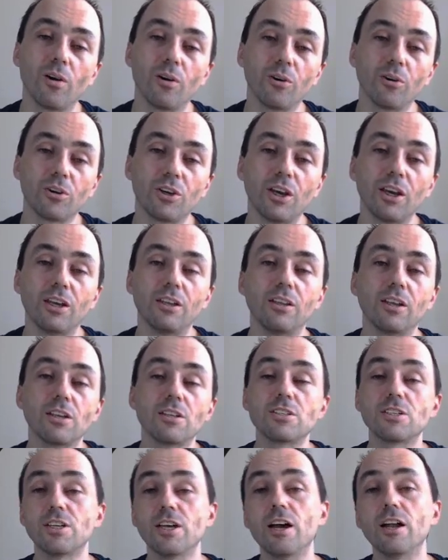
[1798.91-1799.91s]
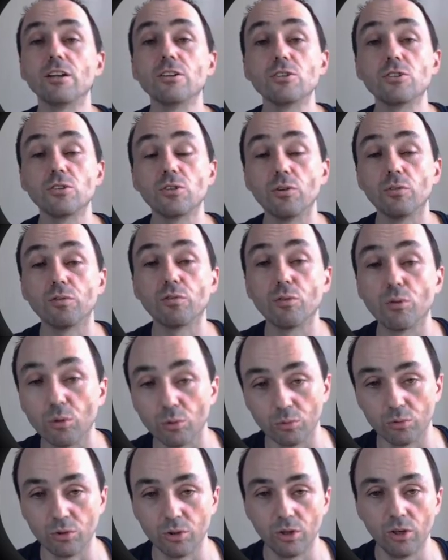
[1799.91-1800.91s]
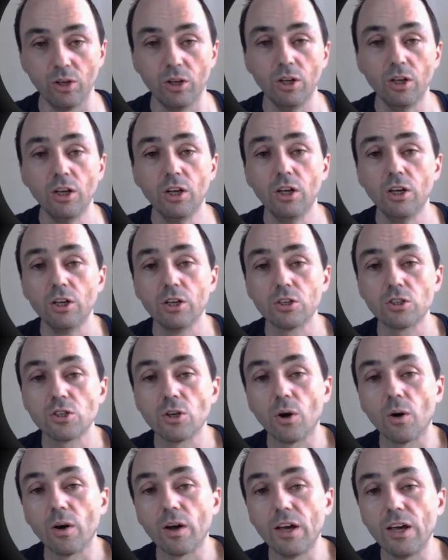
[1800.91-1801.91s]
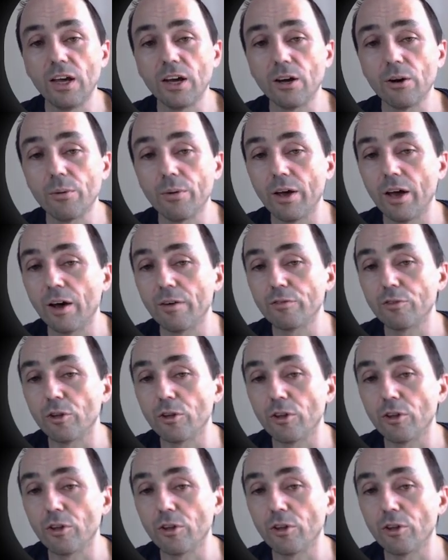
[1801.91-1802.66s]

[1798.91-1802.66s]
okay, that sells the fruit. So here we have the